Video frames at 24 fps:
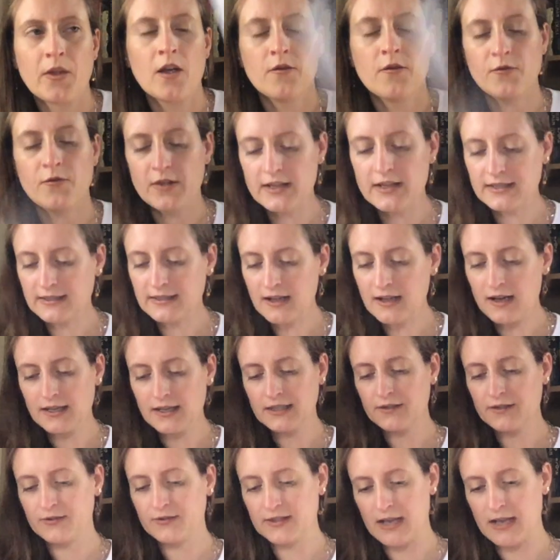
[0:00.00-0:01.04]
for the size
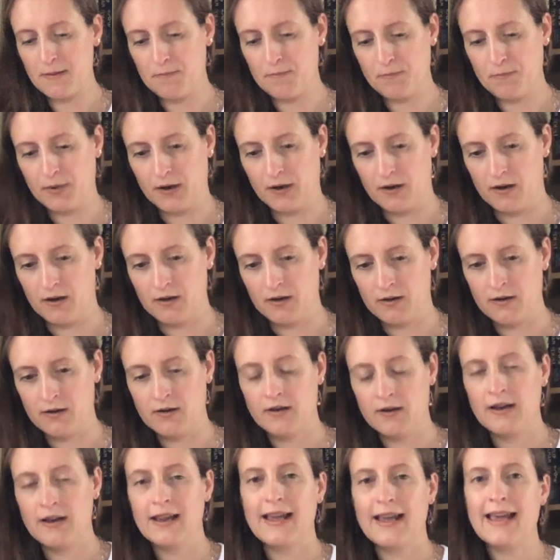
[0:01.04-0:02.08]
of sampler,
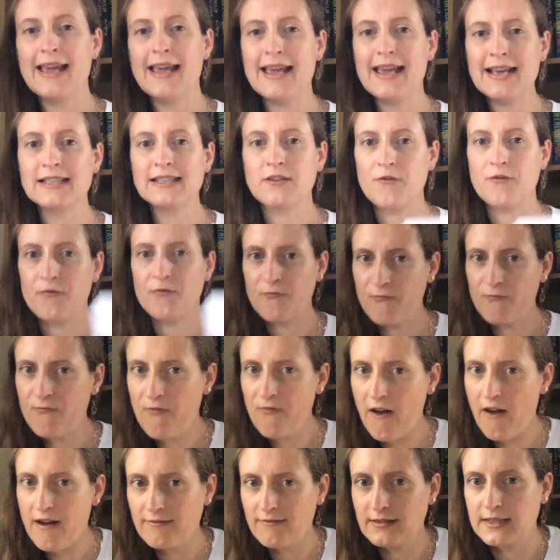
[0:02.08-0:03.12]
it is a
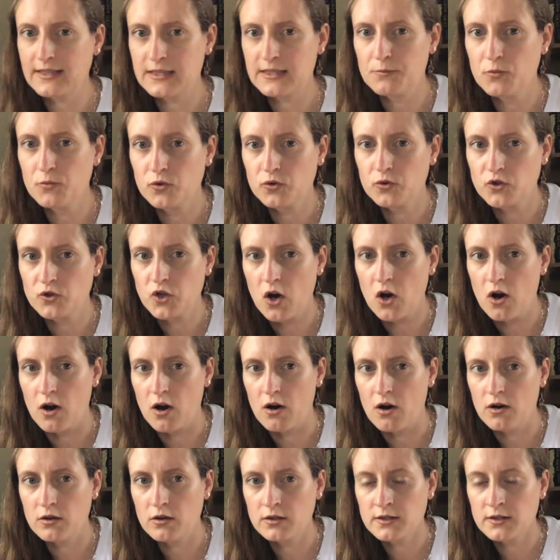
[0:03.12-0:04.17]
very small
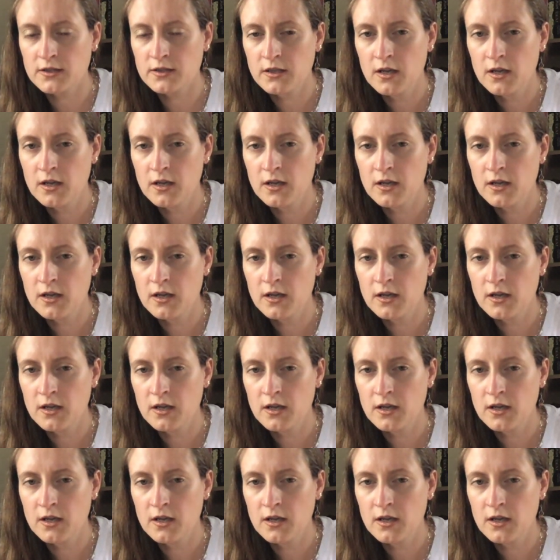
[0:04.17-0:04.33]
chart.